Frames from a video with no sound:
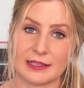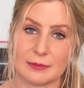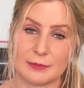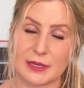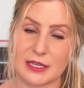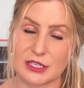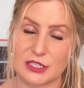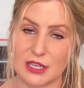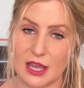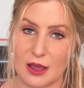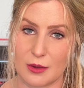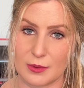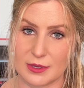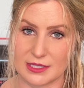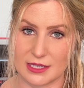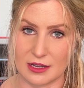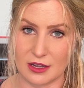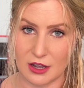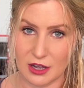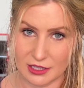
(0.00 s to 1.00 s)
image that
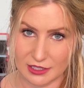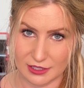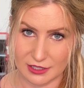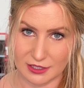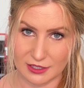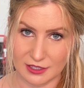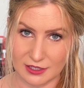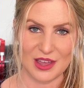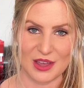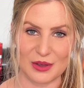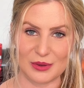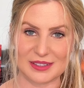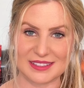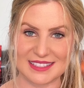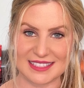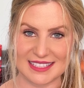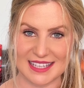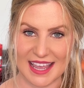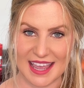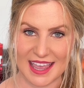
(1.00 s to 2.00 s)
was in color. Well,
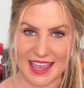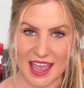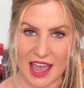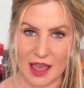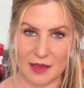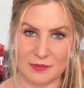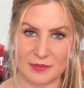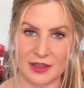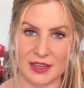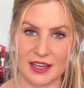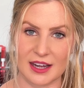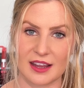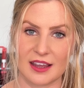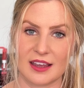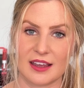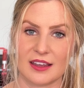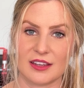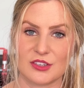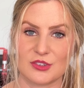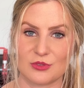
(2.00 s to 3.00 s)
today I'm
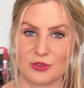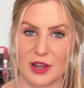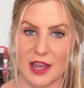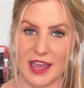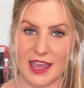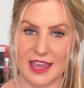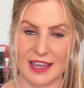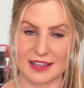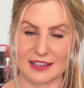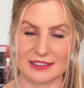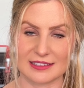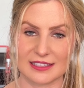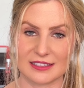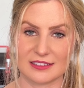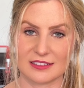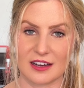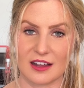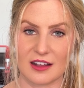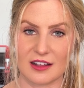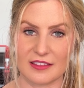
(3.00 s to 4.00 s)
gonna try and
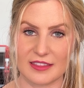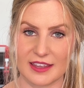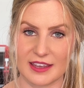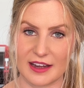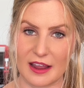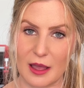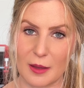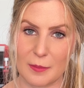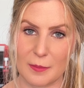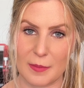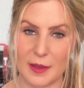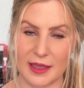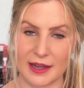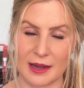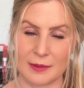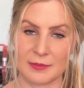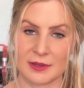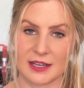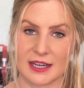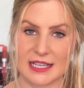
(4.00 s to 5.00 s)
clear all that up,
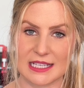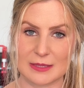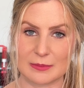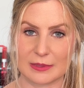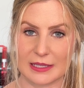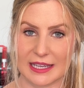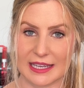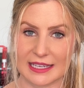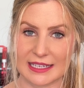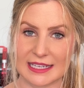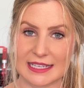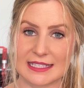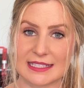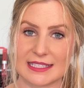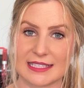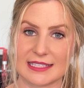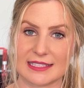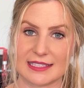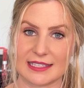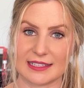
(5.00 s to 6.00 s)
and I'm gonna explain in
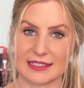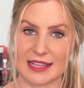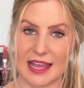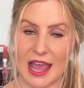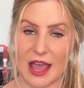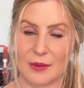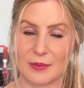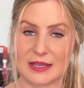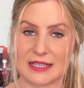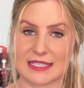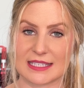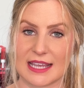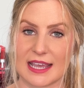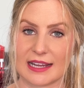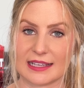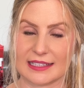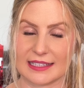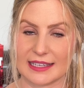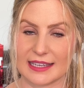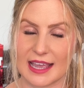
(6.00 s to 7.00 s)
detail how
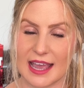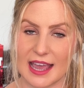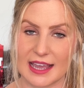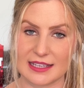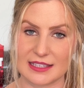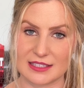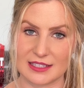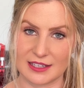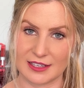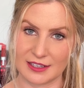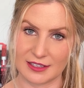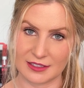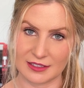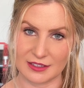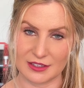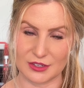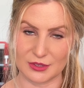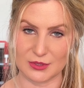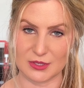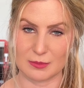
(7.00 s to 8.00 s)
exactly I
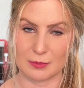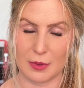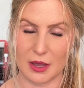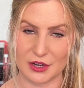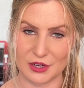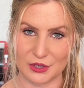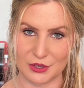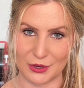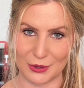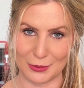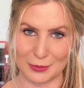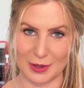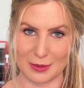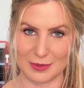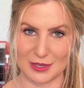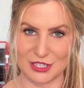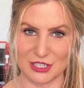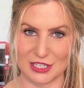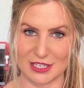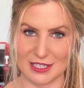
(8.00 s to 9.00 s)
turn those monochrome
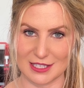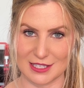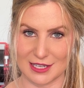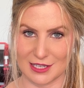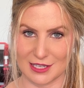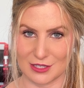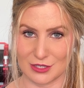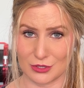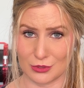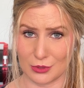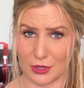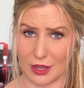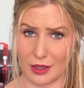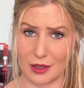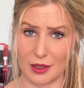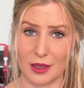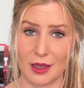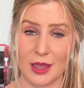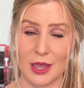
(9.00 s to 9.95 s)
images into the